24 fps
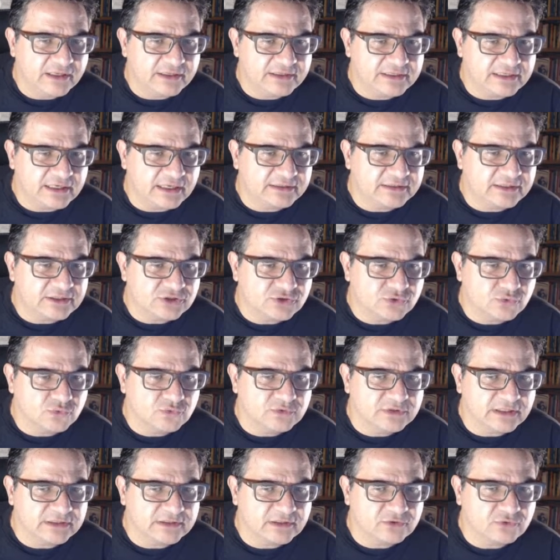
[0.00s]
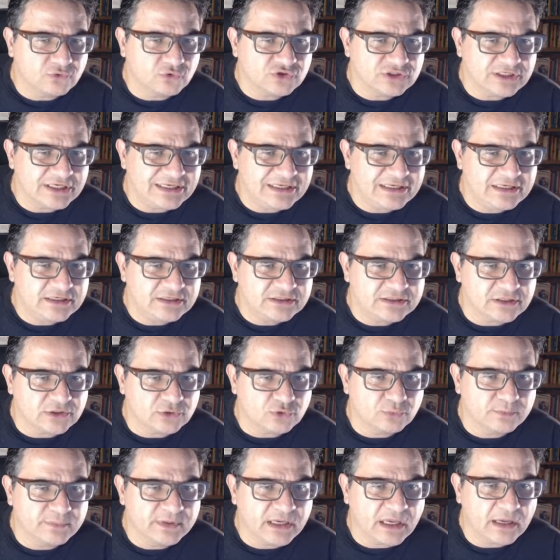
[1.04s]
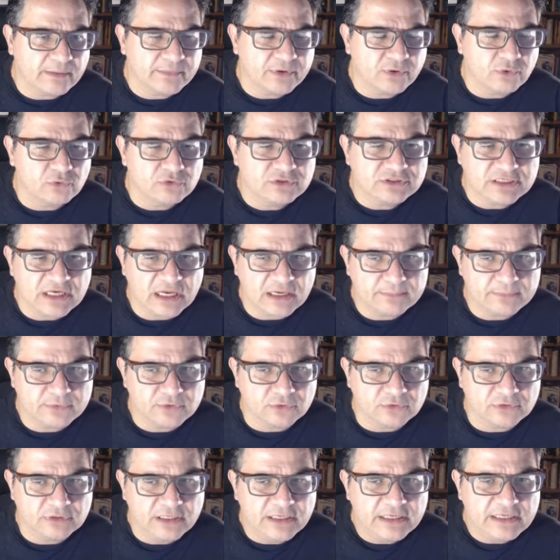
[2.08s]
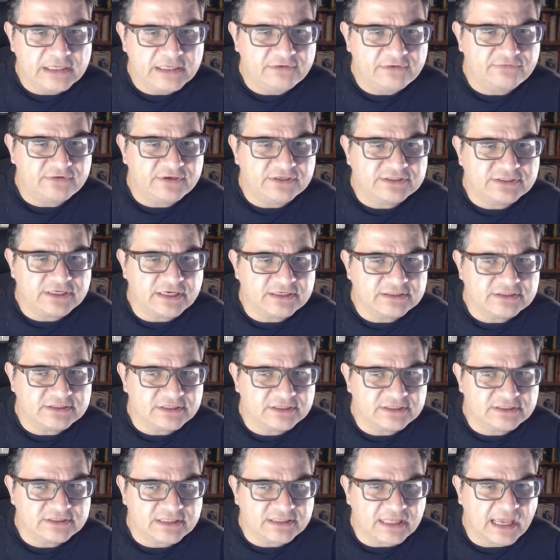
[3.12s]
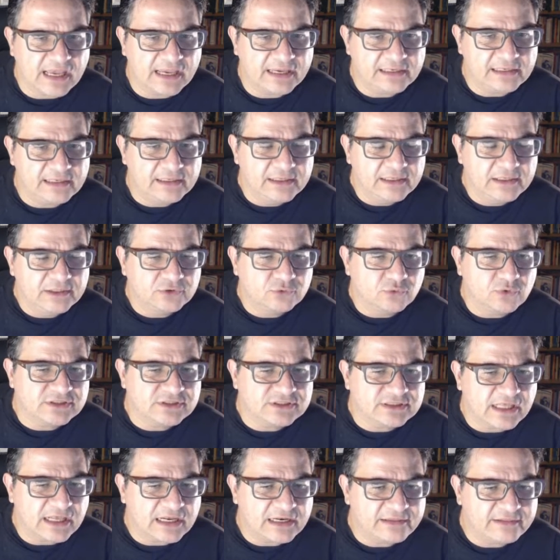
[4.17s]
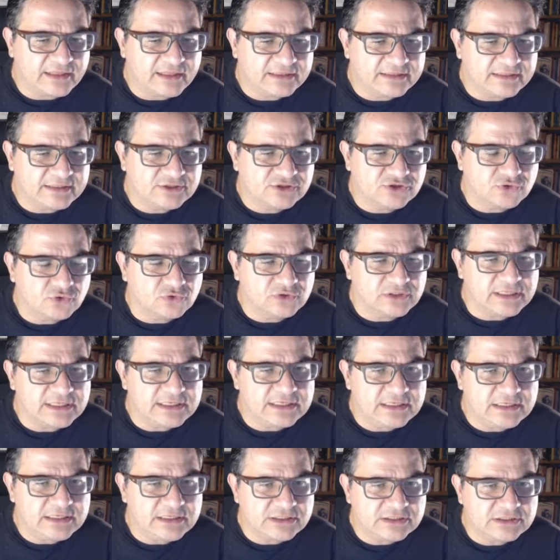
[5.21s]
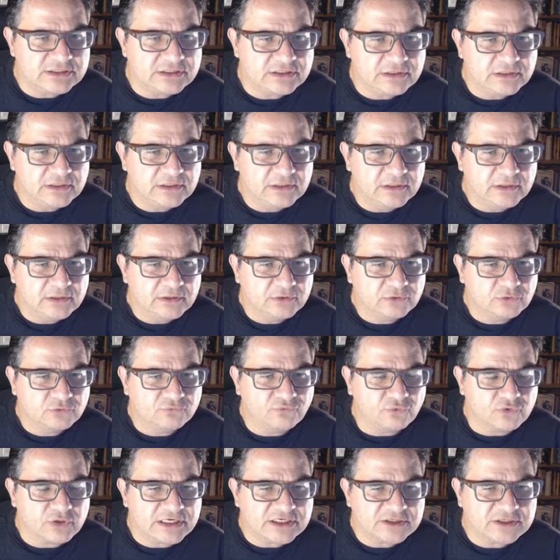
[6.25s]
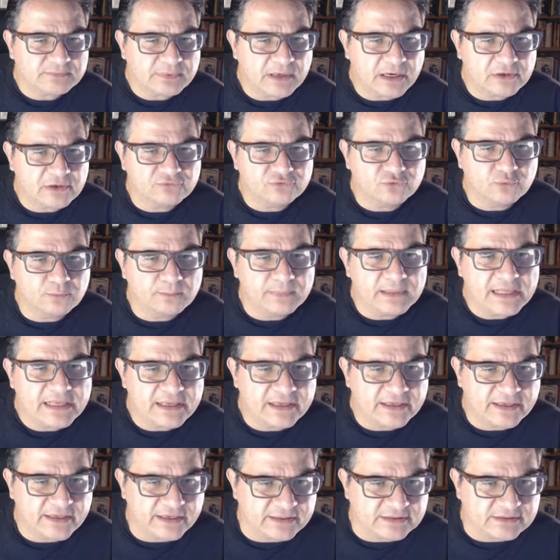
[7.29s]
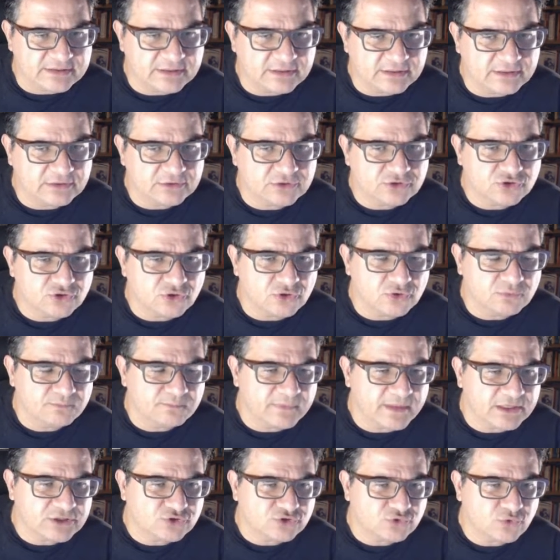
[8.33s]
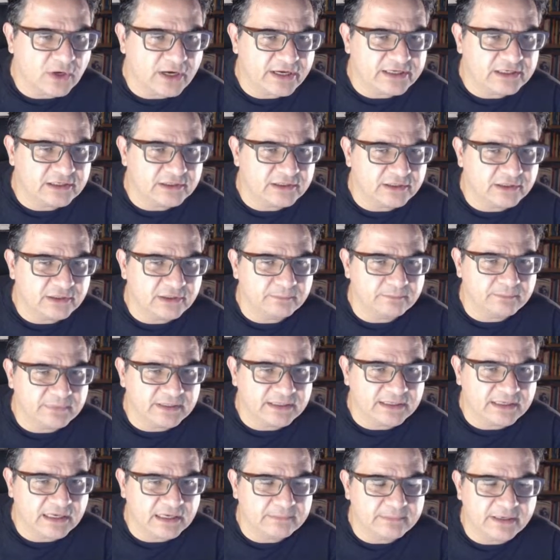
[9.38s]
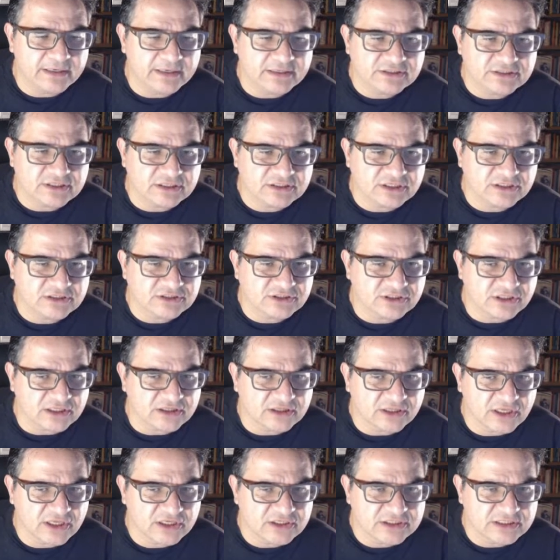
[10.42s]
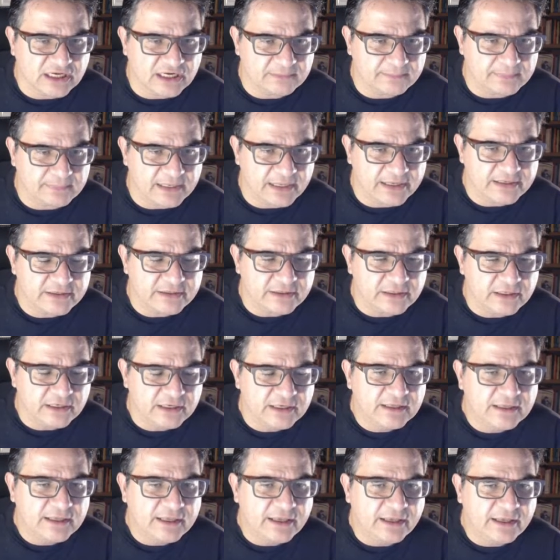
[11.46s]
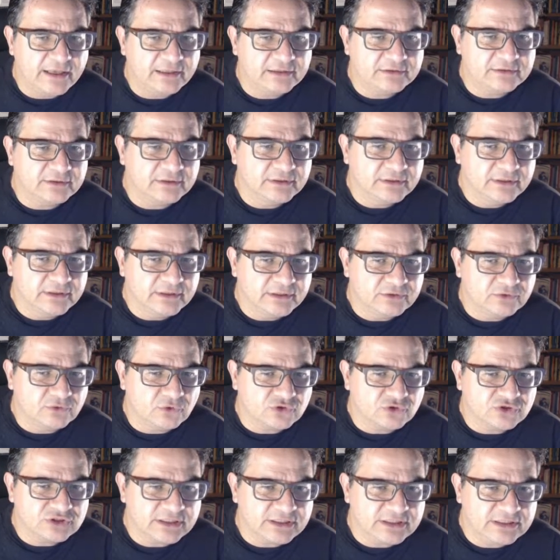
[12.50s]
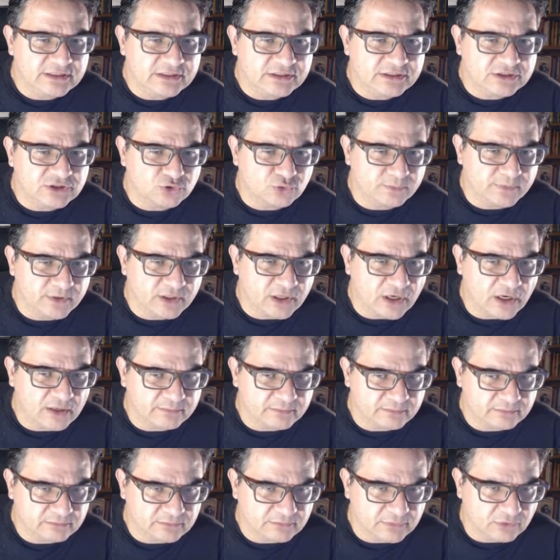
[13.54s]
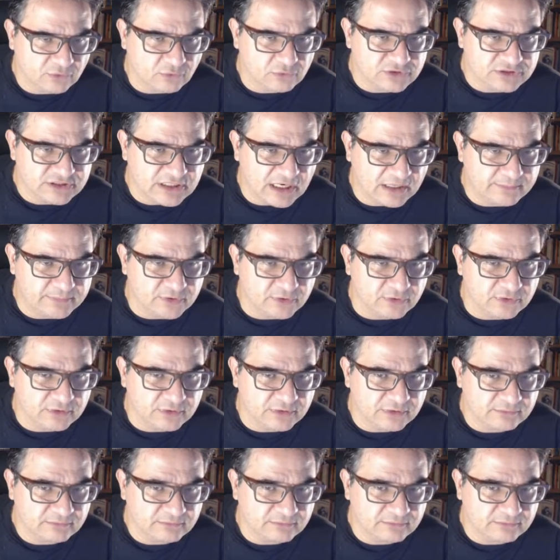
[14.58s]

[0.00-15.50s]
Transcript: he understood that it was easier to become a world champion if he changed his style to a style that is not easy for Kasparov to play against. So that's why he became such a strategical player, and it was easy to become a world champion.